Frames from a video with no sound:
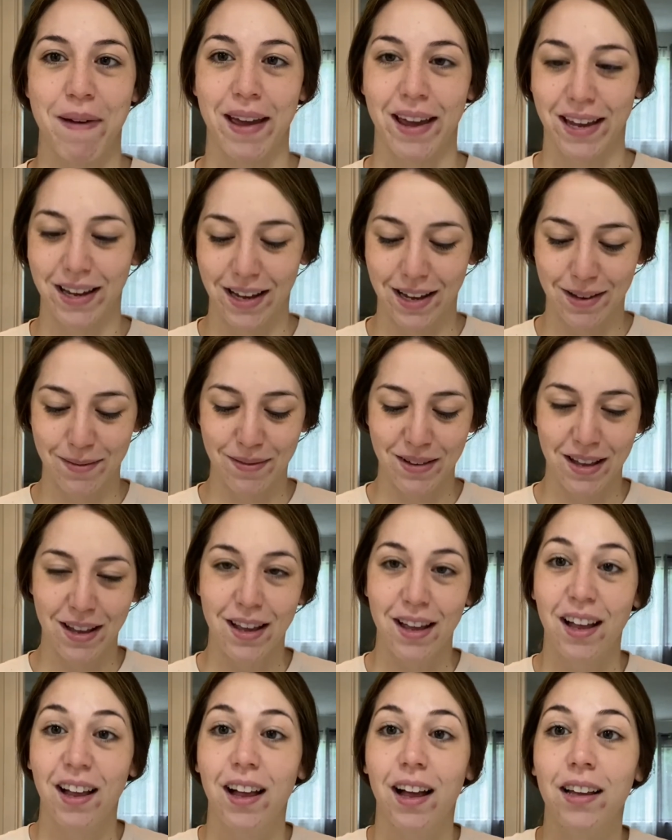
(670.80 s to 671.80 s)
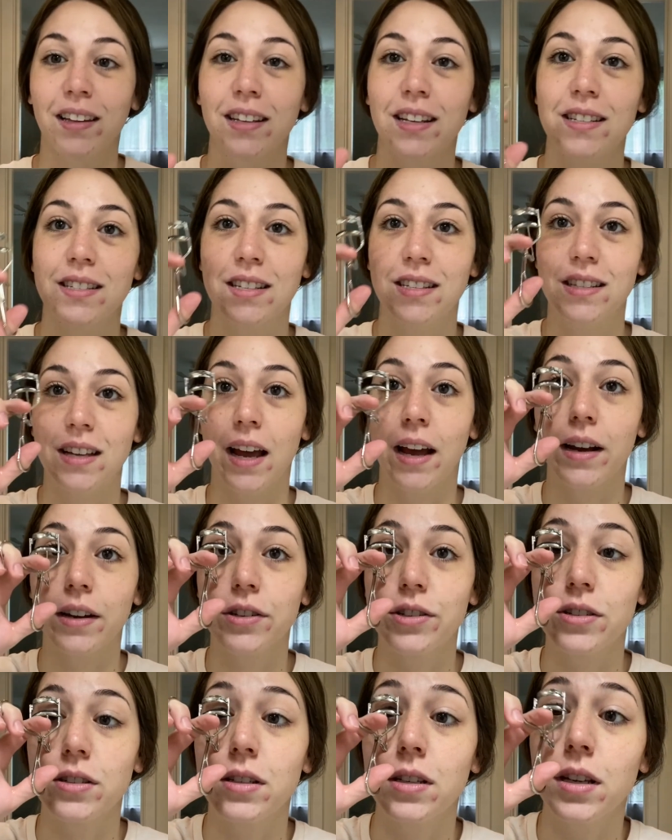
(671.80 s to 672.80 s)
makeup unless it's
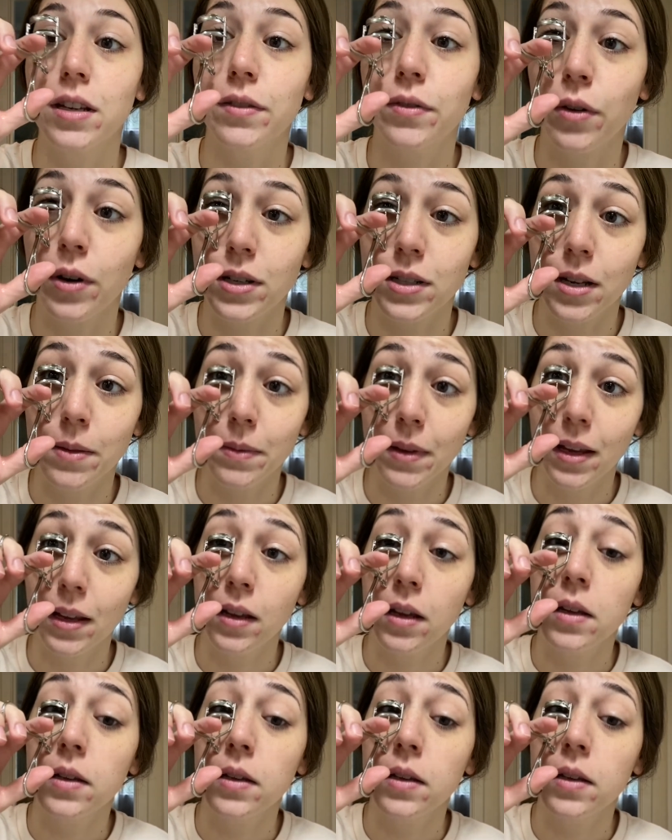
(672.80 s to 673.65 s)
actually for something.